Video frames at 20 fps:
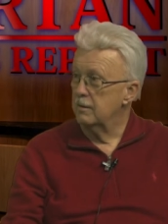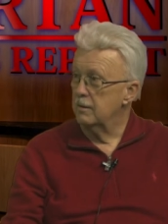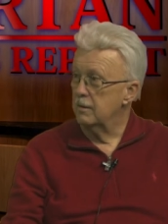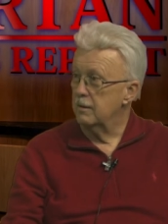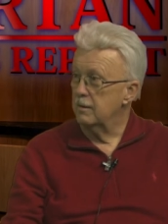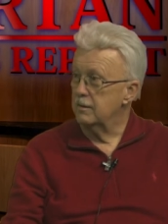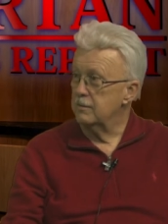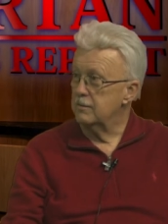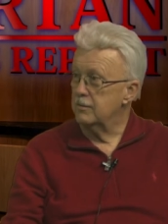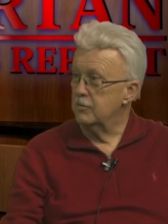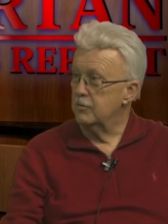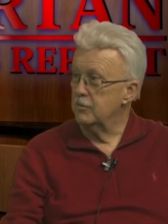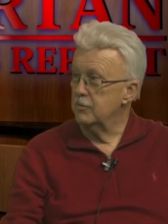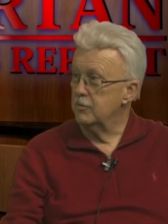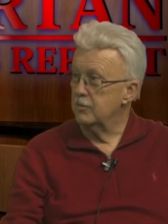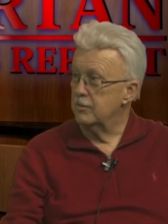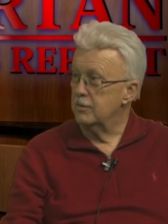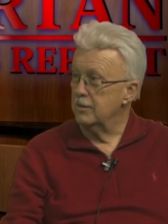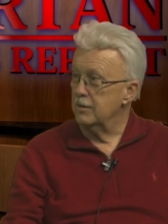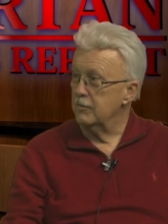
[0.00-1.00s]
uh, to do
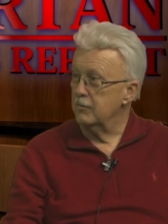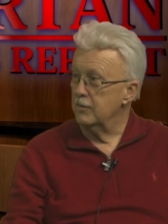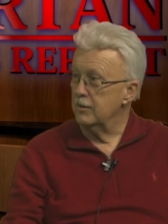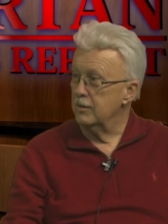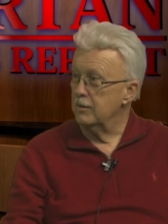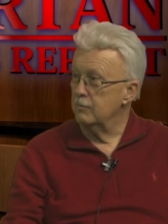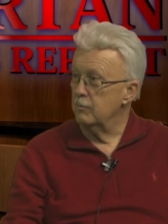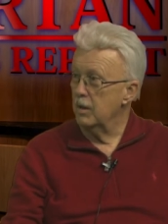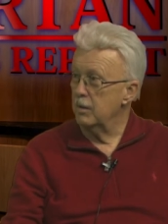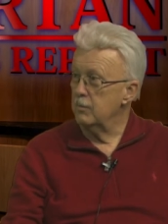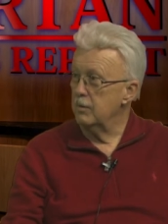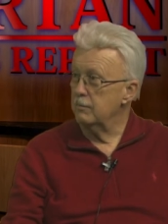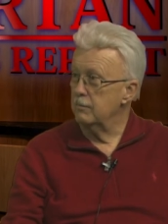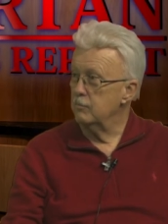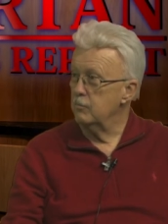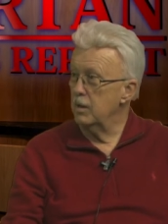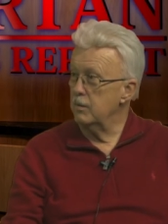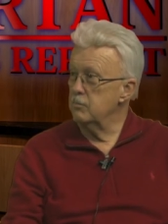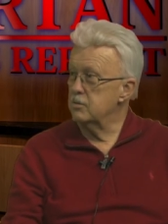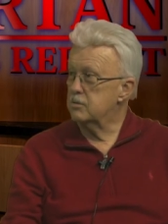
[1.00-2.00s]
the TV. Maybe
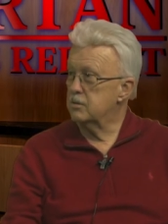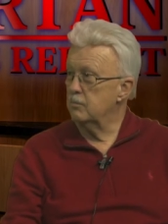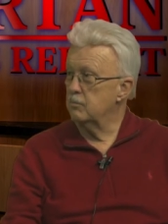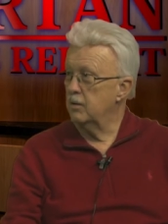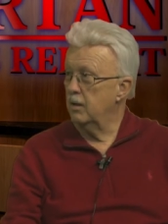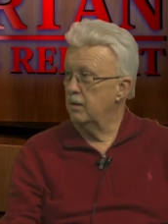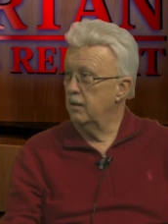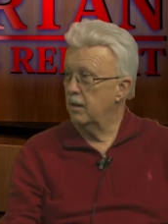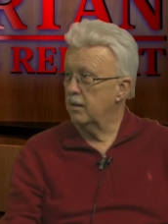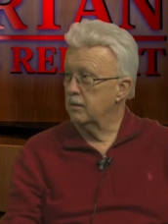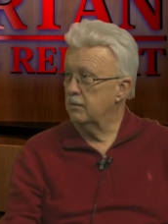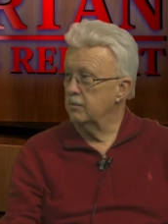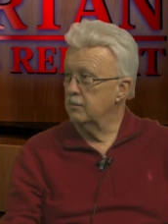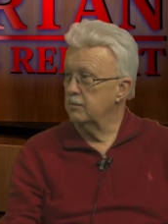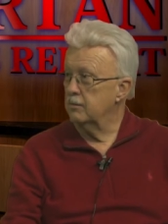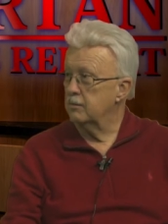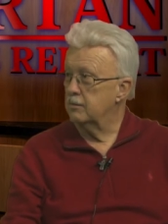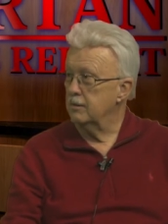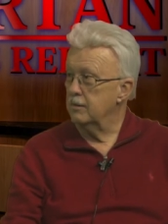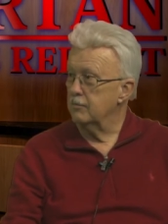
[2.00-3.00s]
maybe someday I can
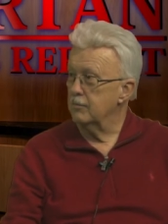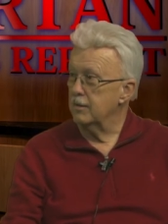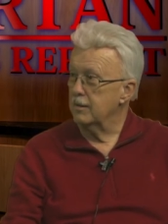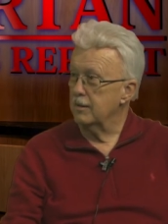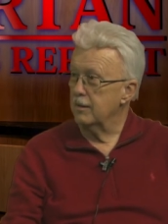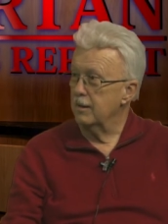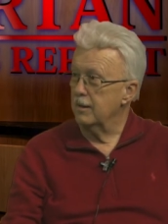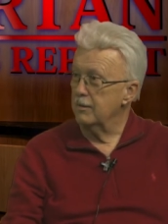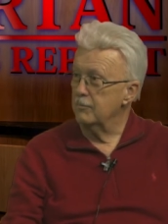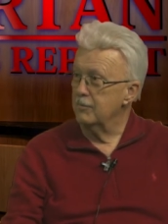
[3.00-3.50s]
do a TV game.